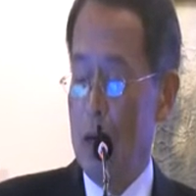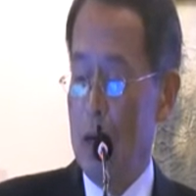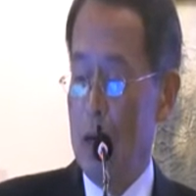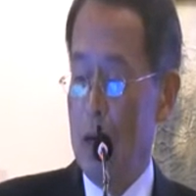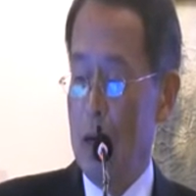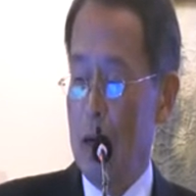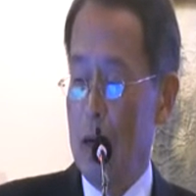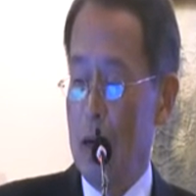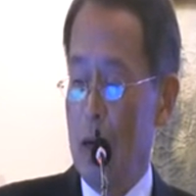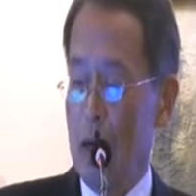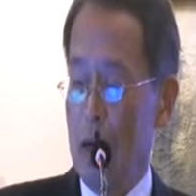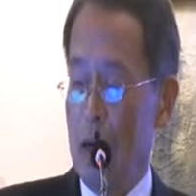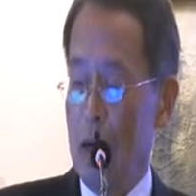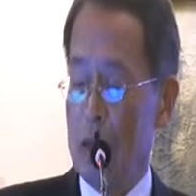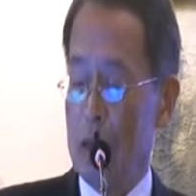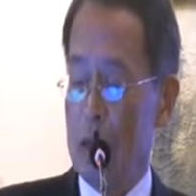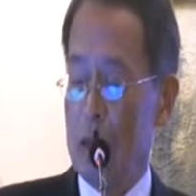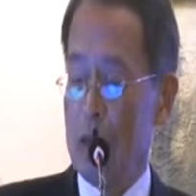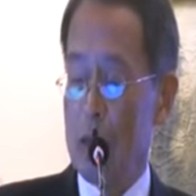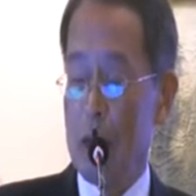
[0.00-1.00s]
And
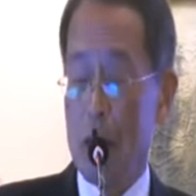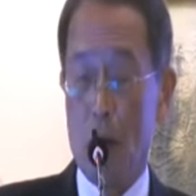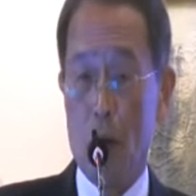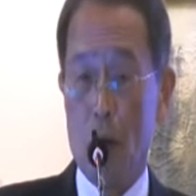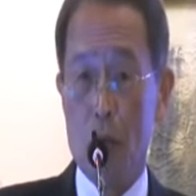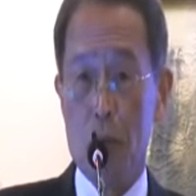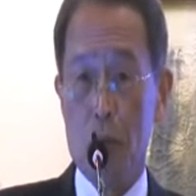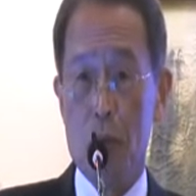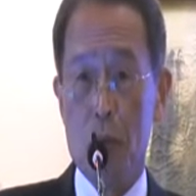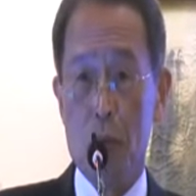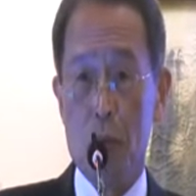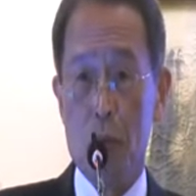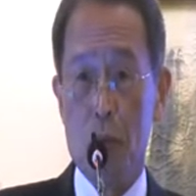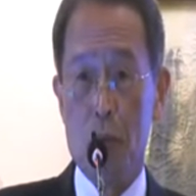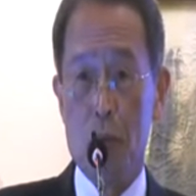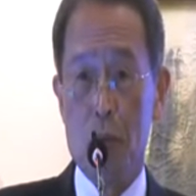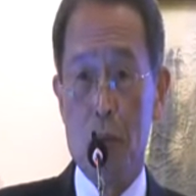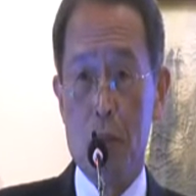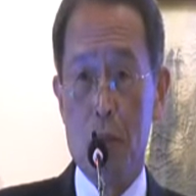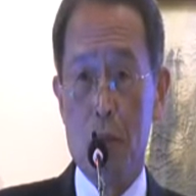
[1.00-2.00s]
Karachi was
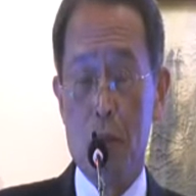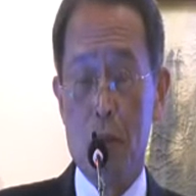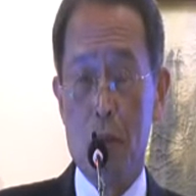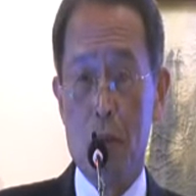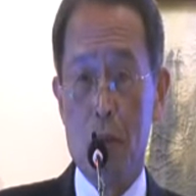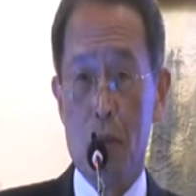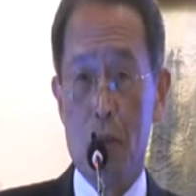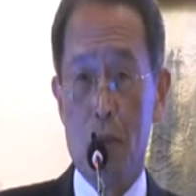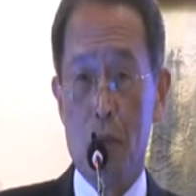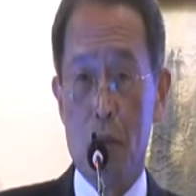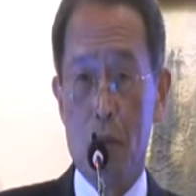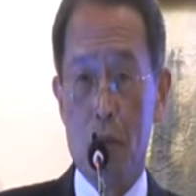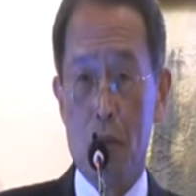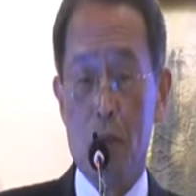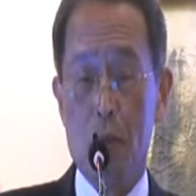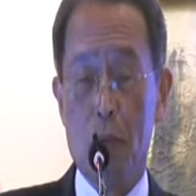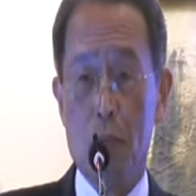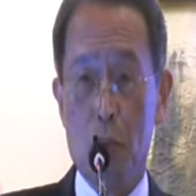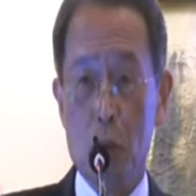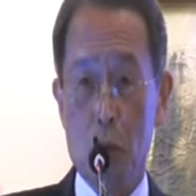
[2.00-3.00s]
one of the
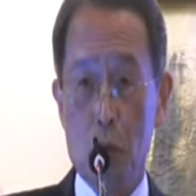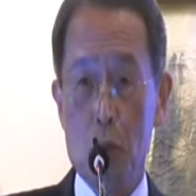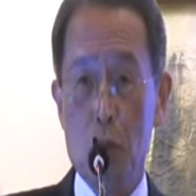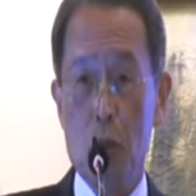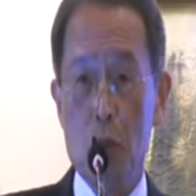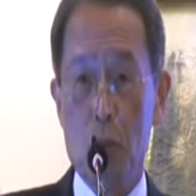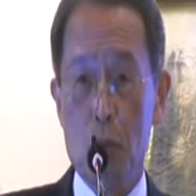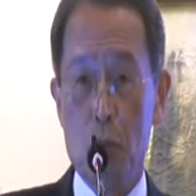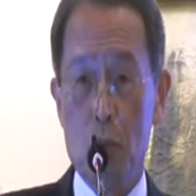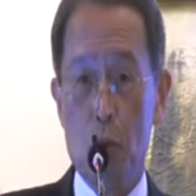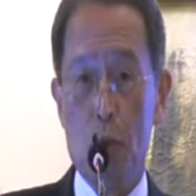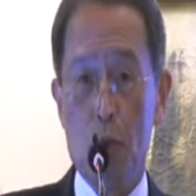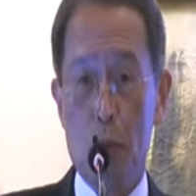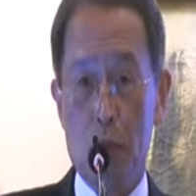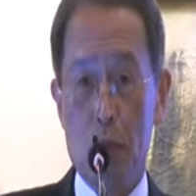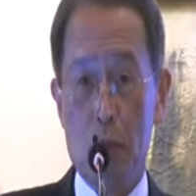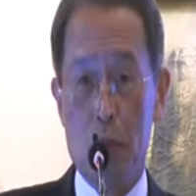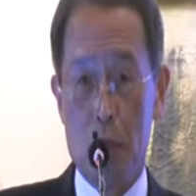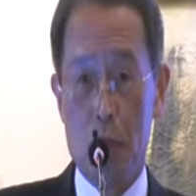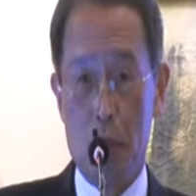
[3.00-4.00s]
most important
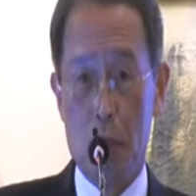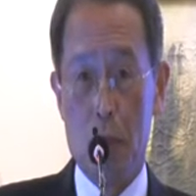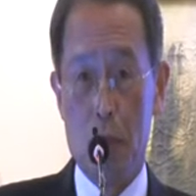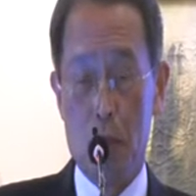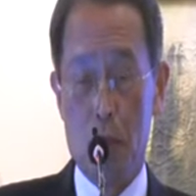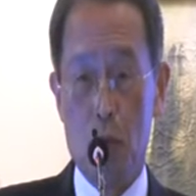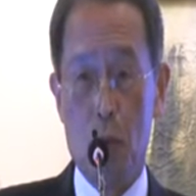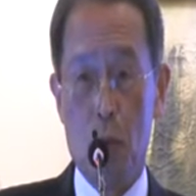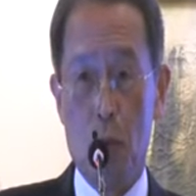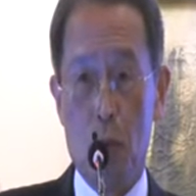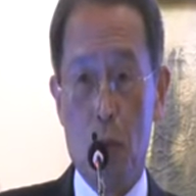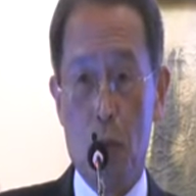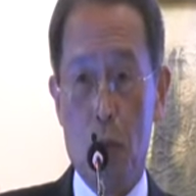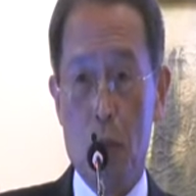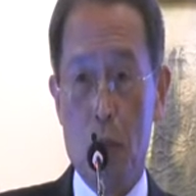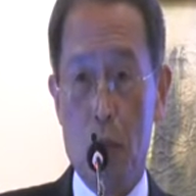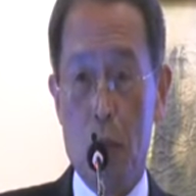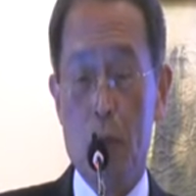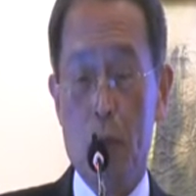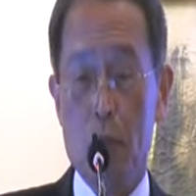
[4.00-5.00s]
cities for the Japanese
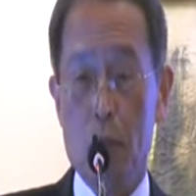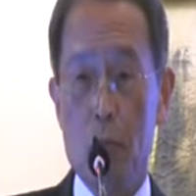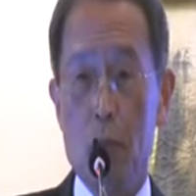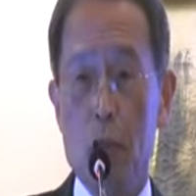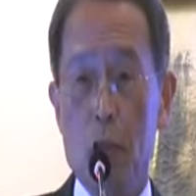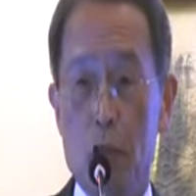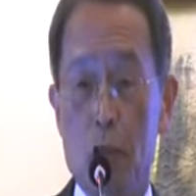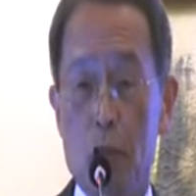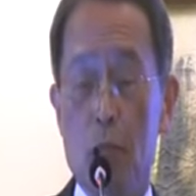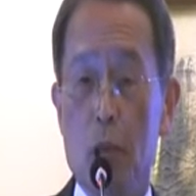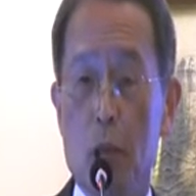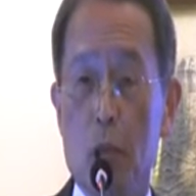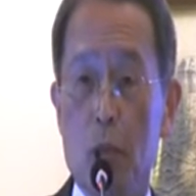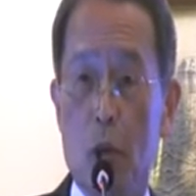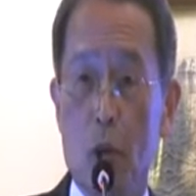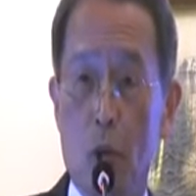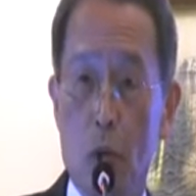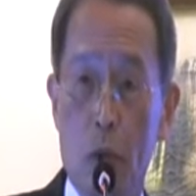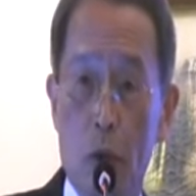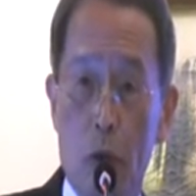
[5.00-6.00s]
business people
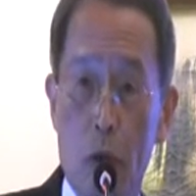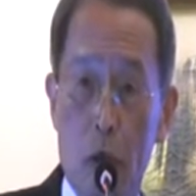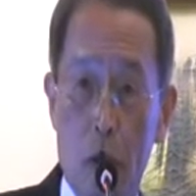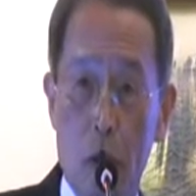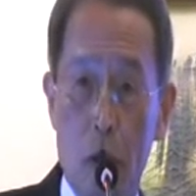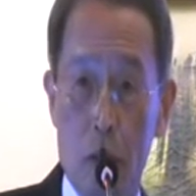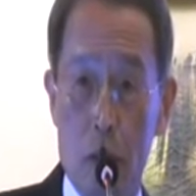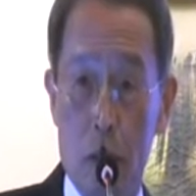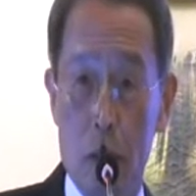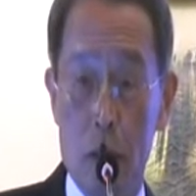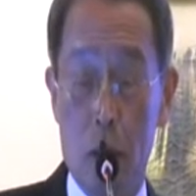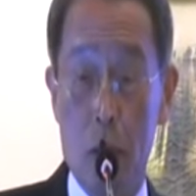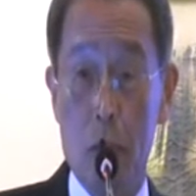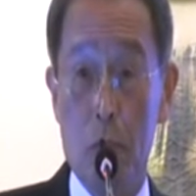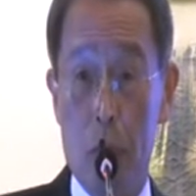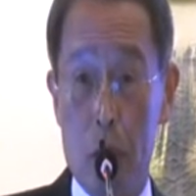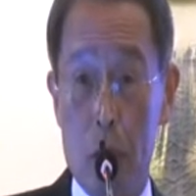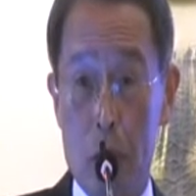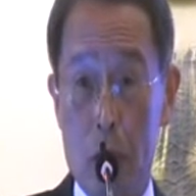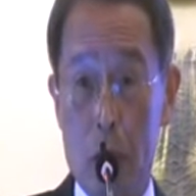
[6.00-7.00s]
at that time,
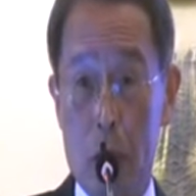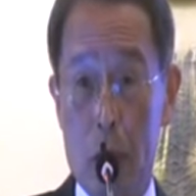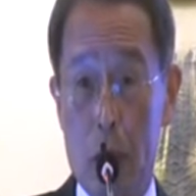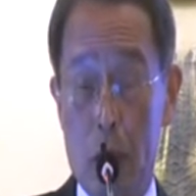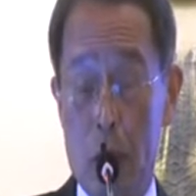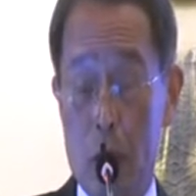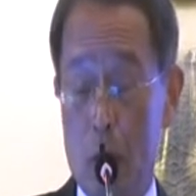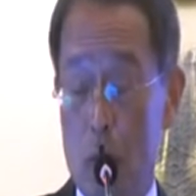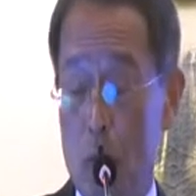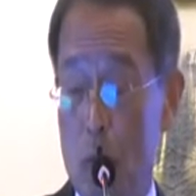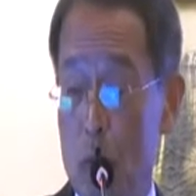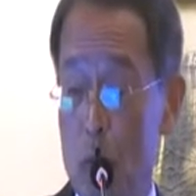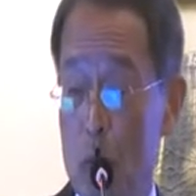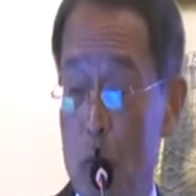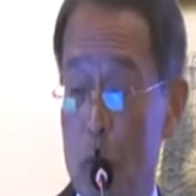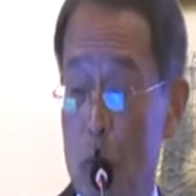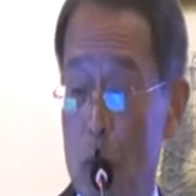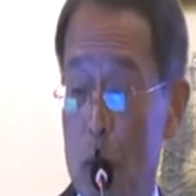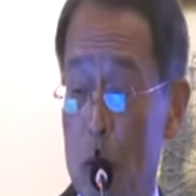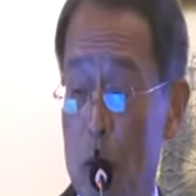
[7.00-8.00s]
particularly who
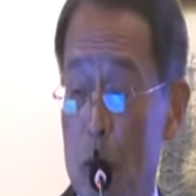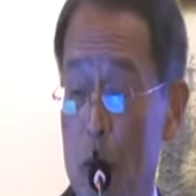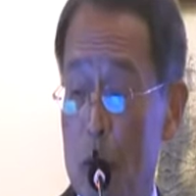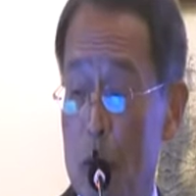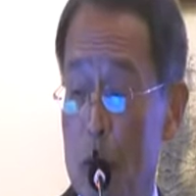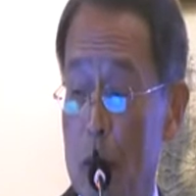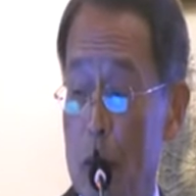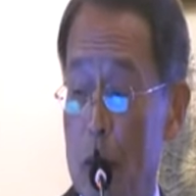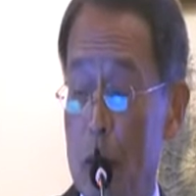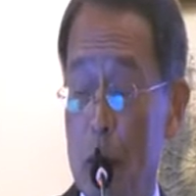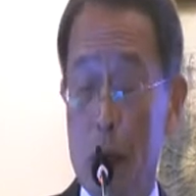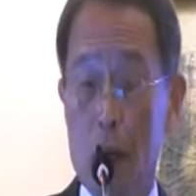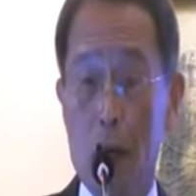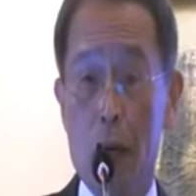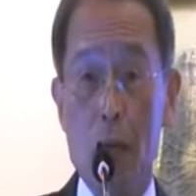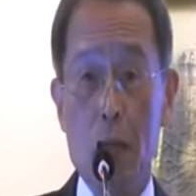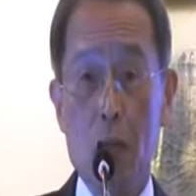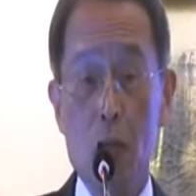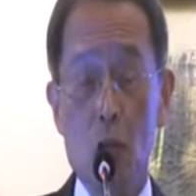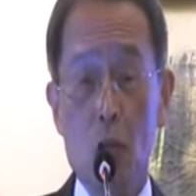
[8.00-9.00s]
were engaged
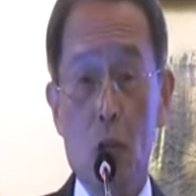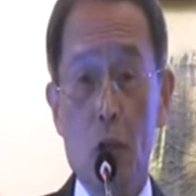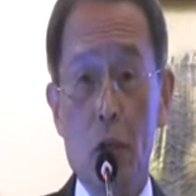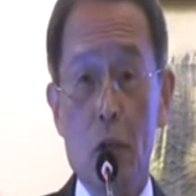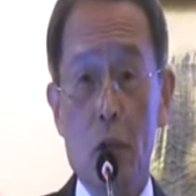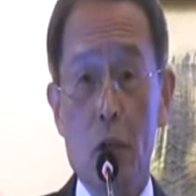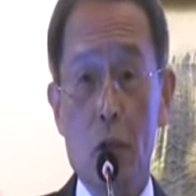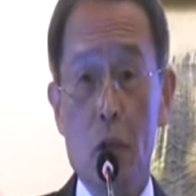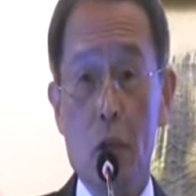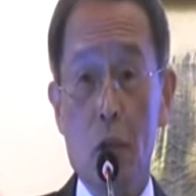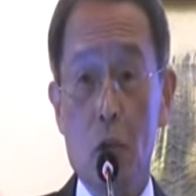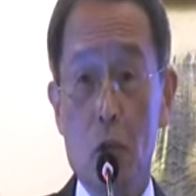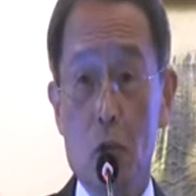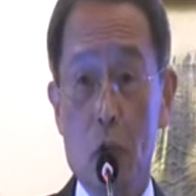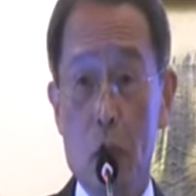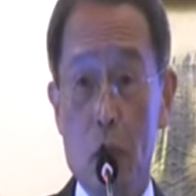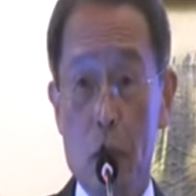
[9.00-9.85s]
with the trade.